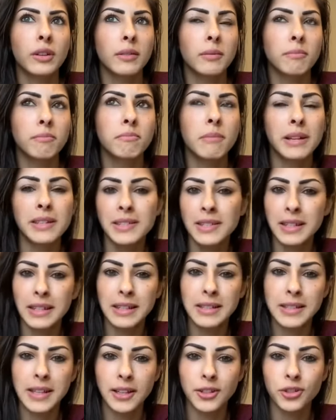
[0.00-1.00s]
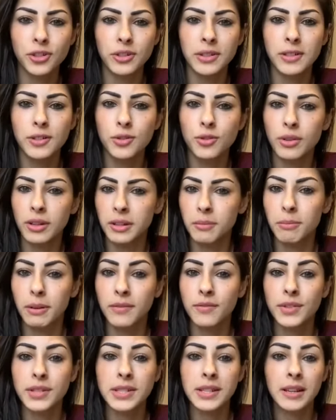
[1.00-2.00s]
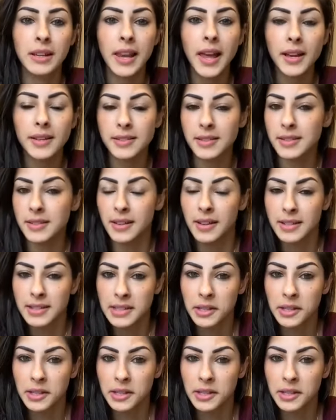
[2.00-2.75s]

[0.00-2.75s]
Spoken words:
muscular tension that's triggered by physical exercise.